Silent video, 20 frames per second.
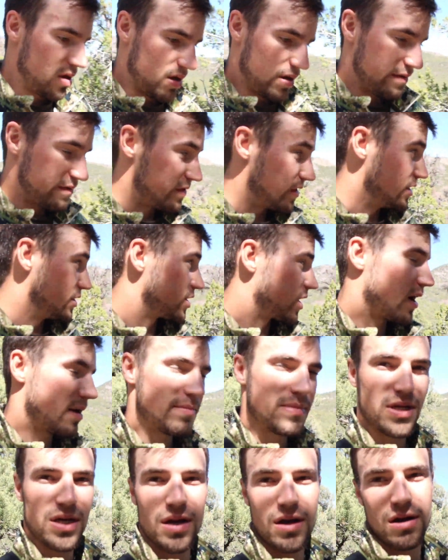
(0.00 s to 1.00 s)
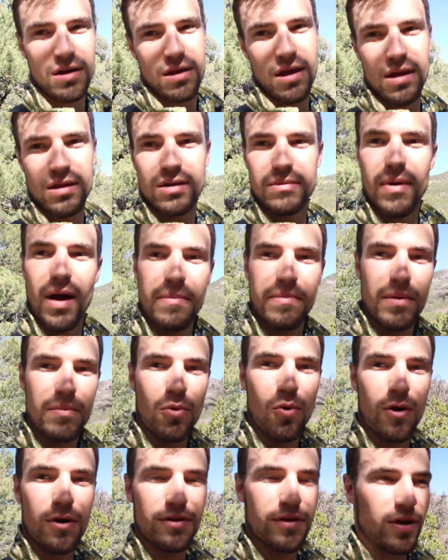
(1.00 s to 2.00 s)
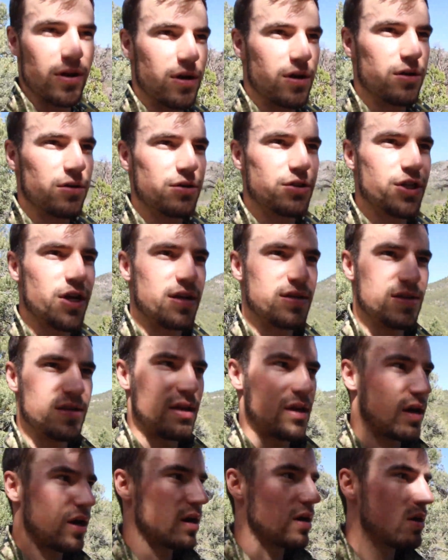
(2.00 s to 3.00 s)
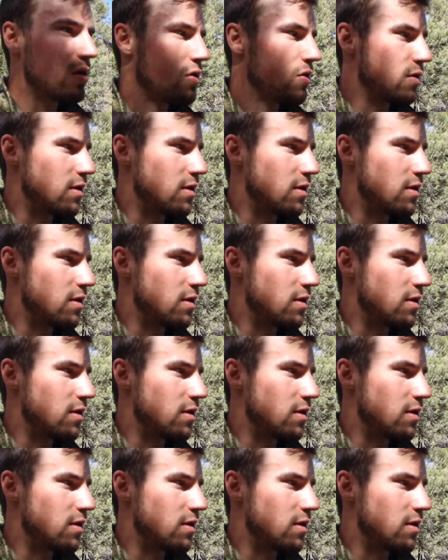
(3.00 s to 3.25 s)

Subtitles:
if they dropped here, then there might be more 3-year-old sheds in here,